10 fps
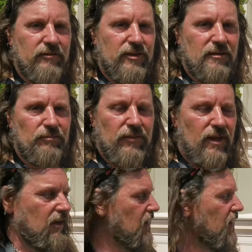him
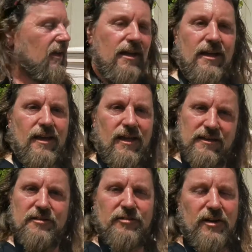and
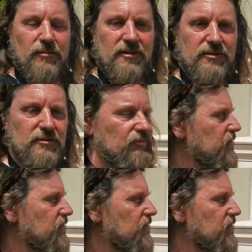his family too.